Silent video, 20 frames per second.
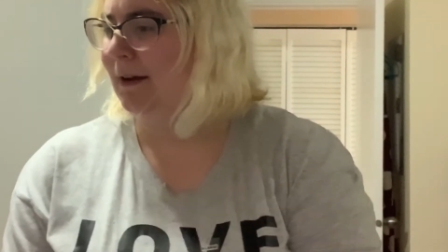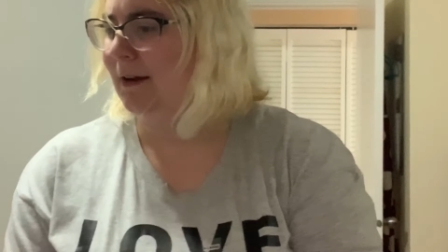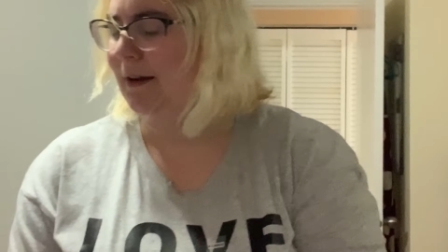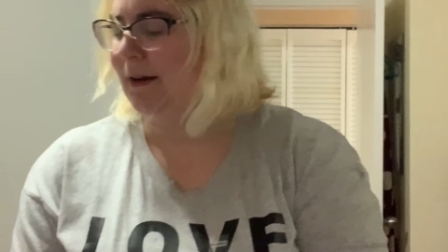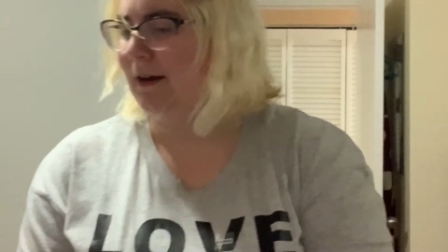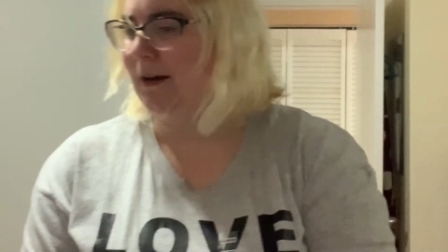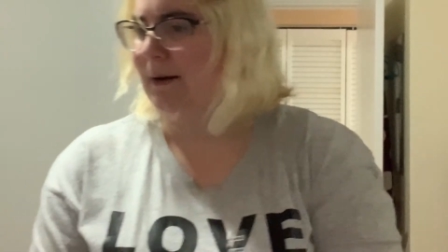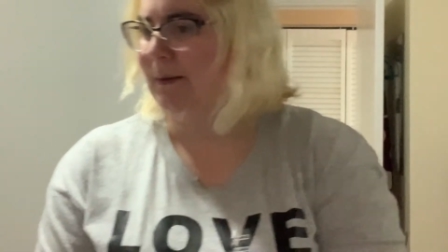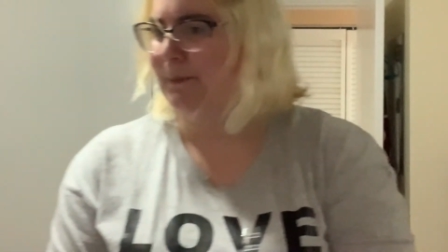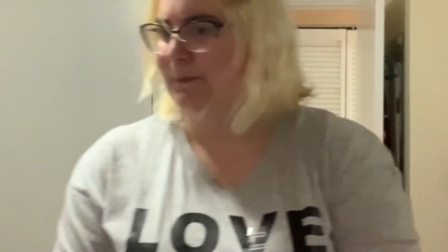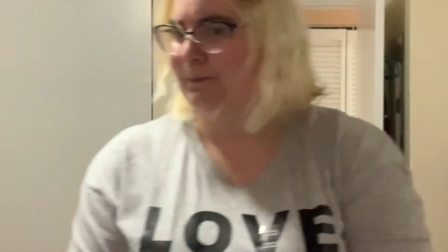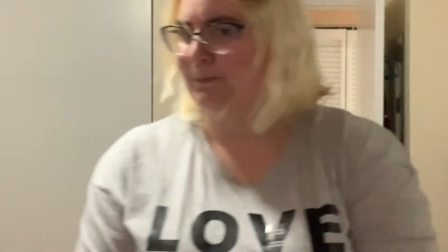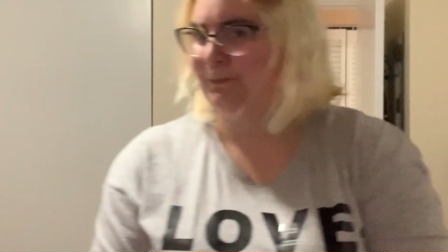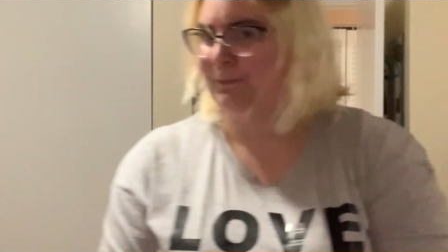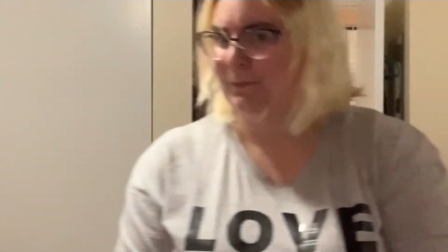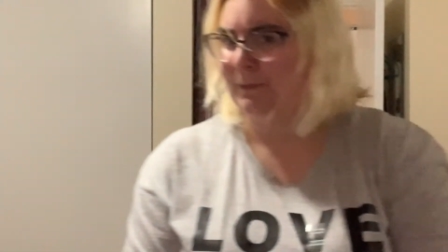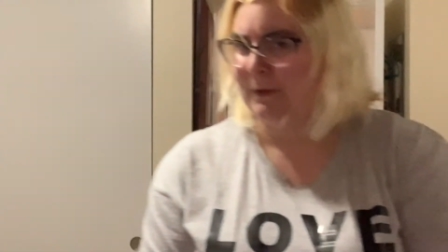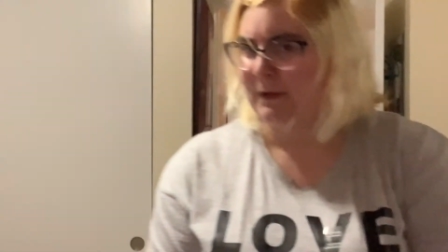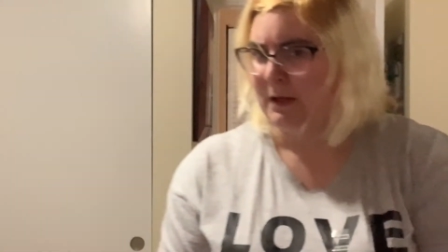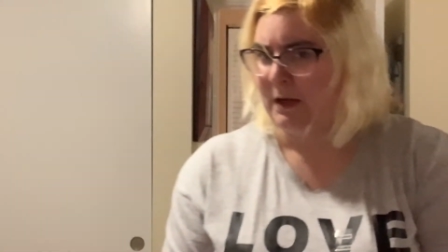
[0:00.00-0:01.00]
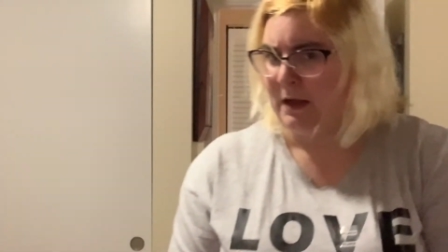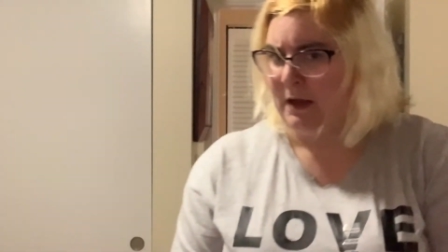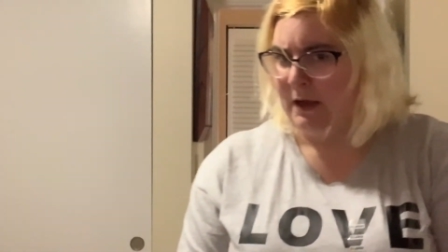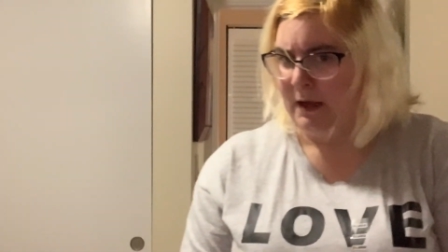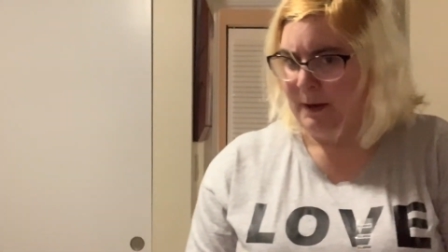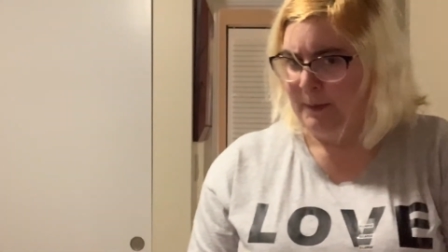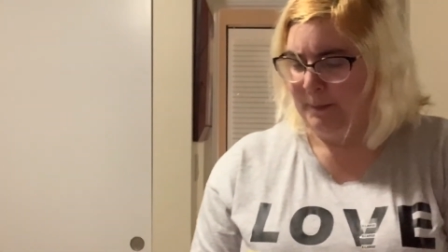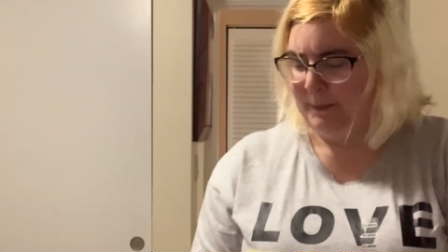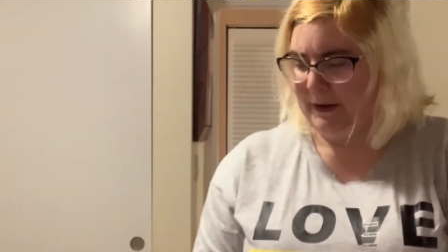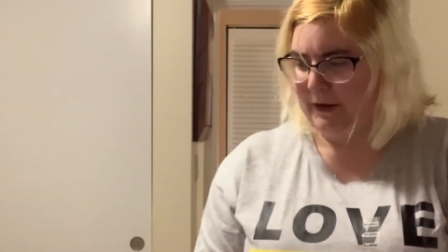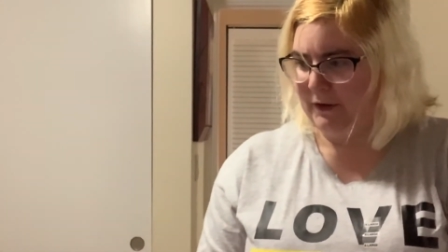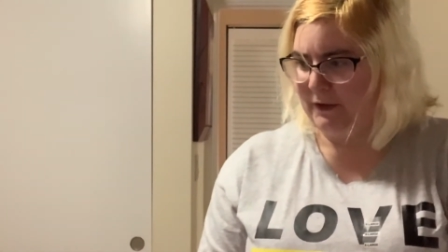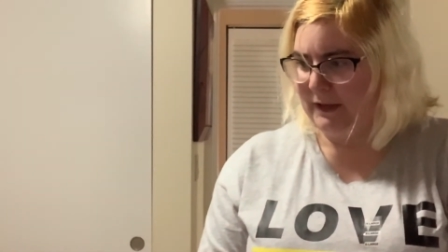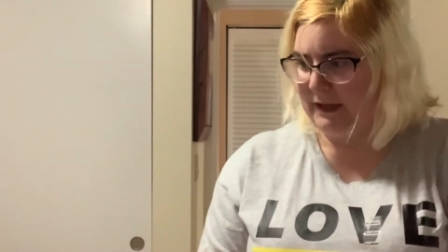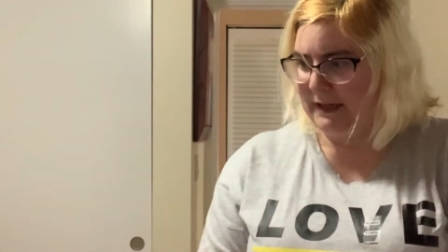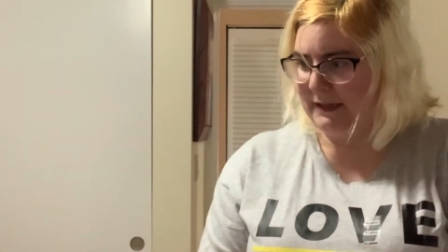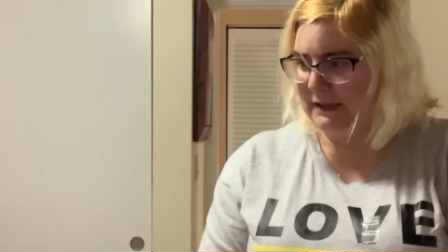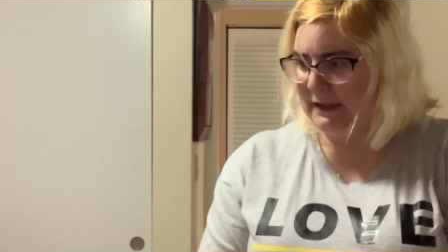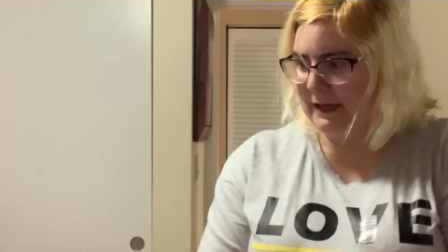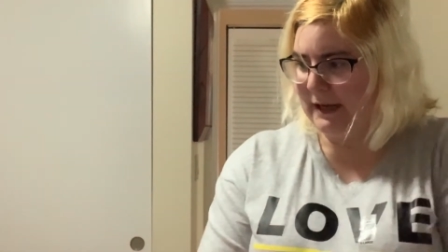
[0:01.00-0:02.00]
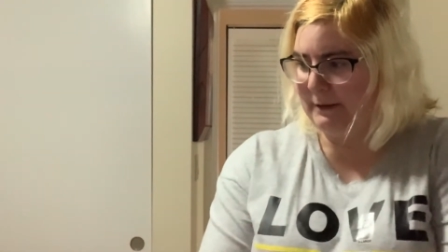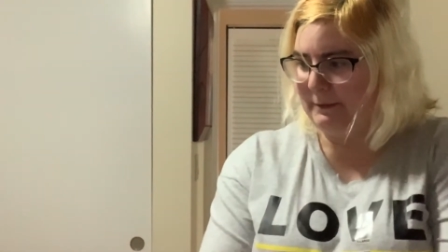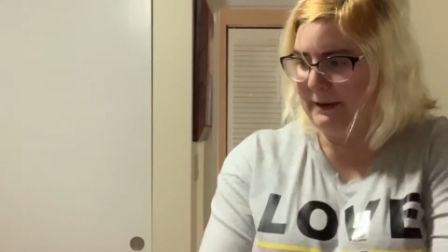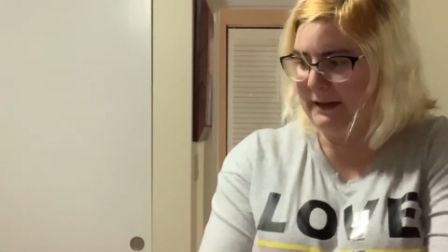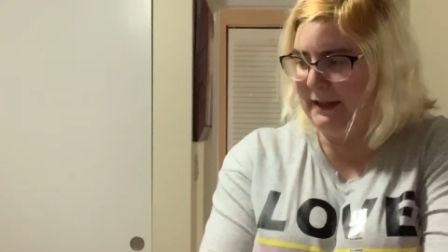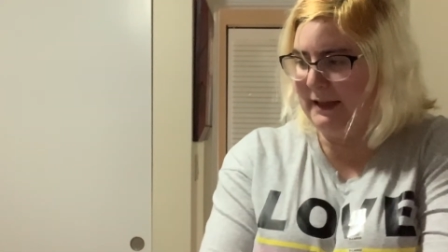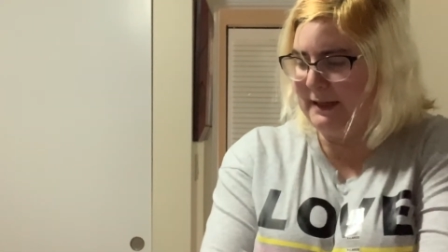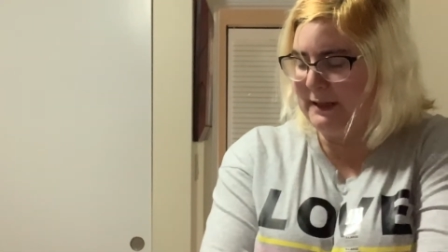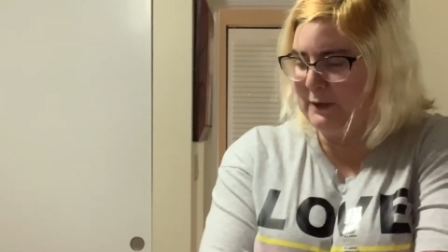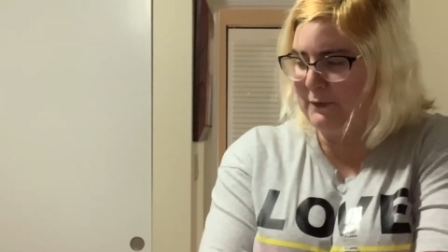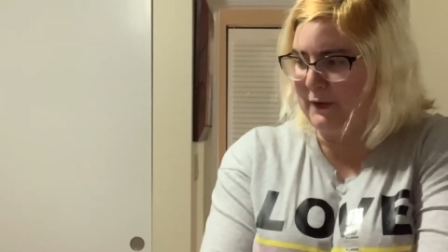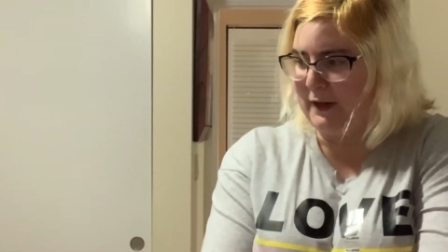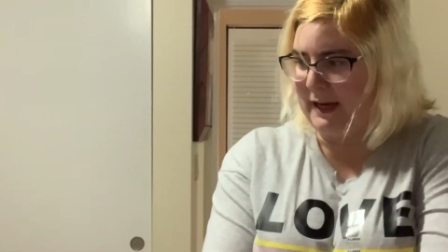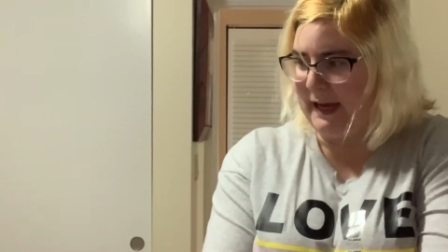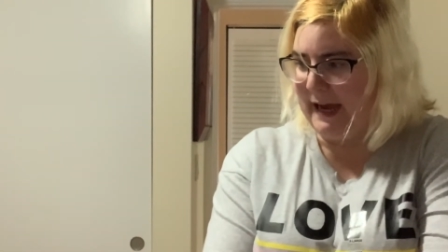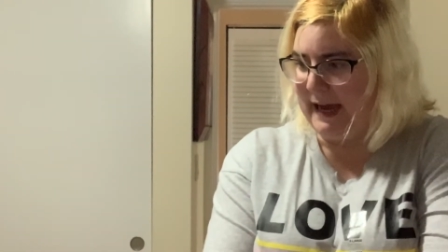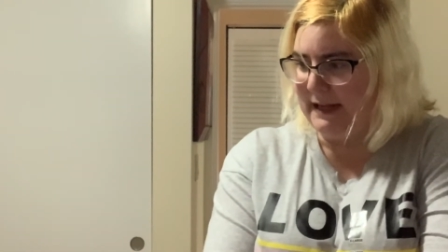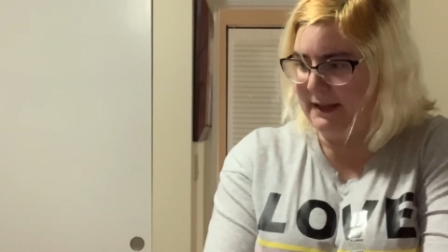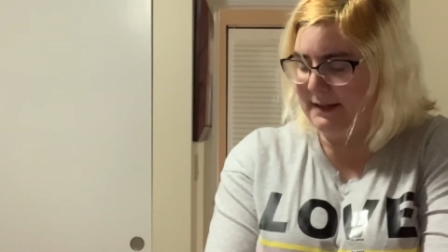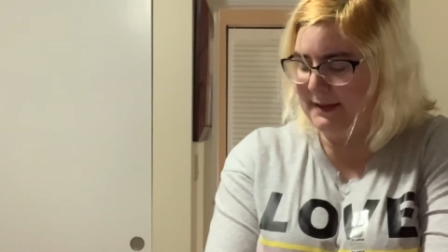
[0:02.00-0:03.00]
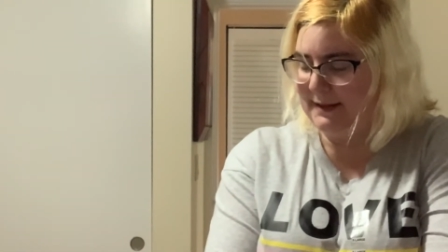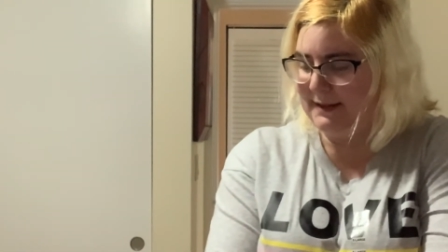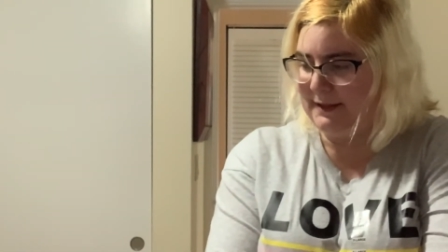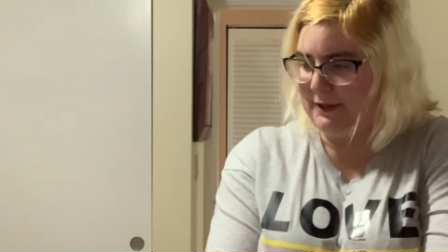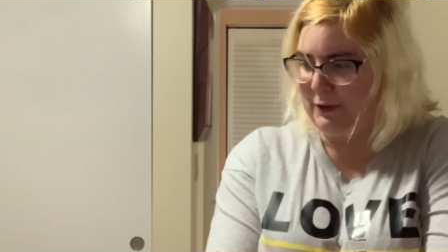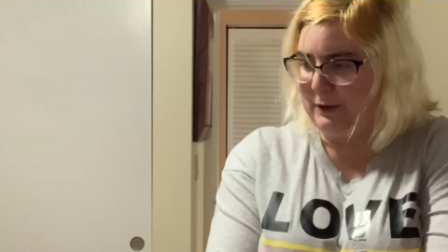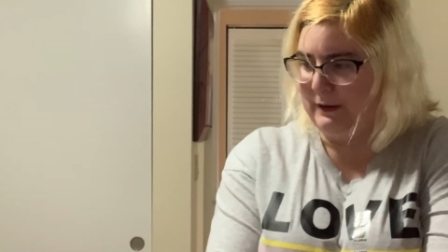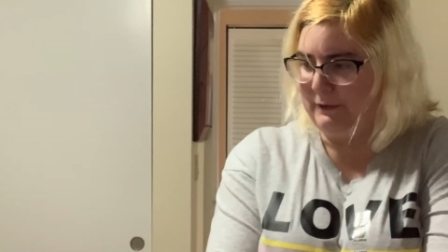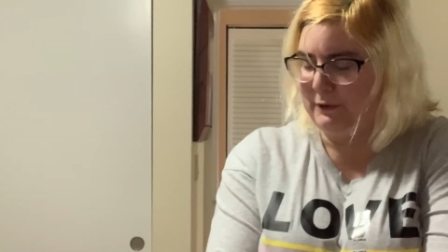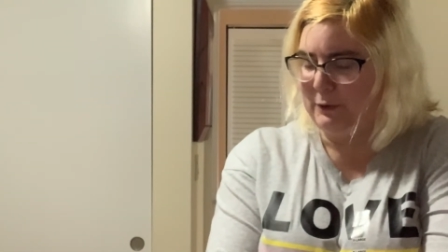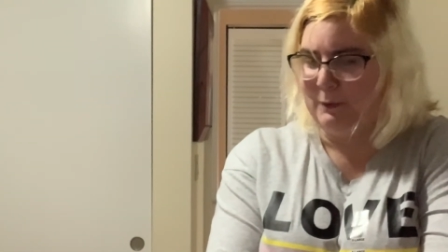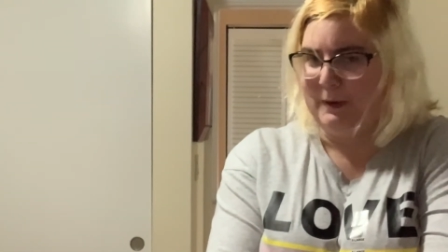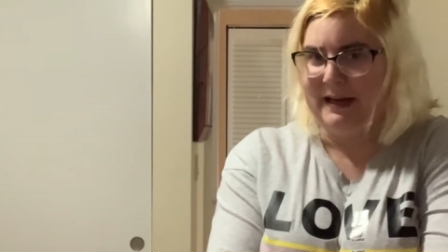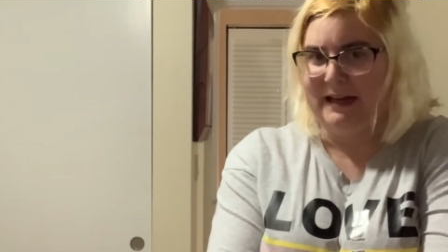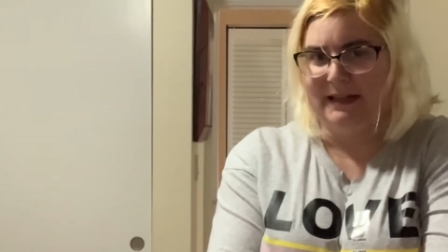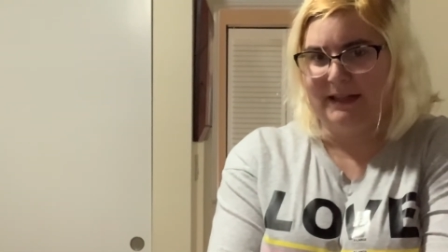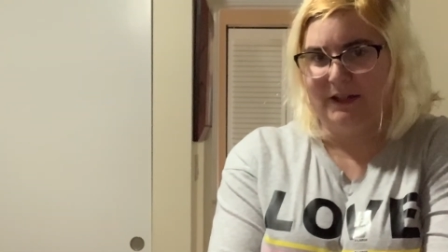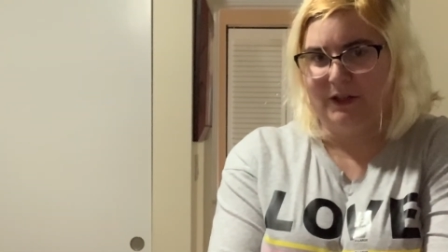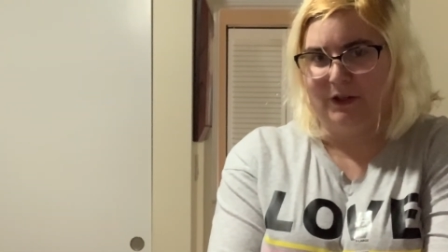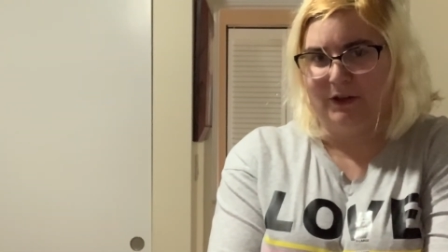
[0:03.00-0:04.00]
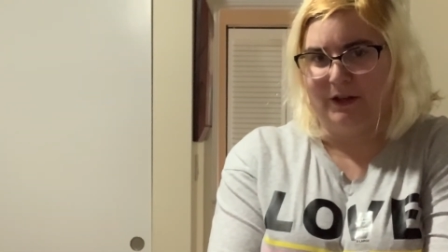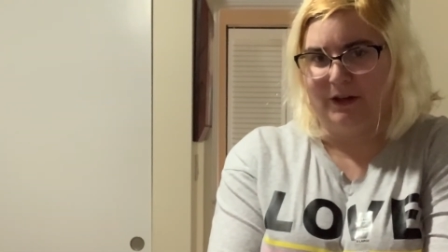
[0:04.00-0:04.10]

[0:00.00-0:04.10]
Um, apparently, I did not realize for cats you have to wait until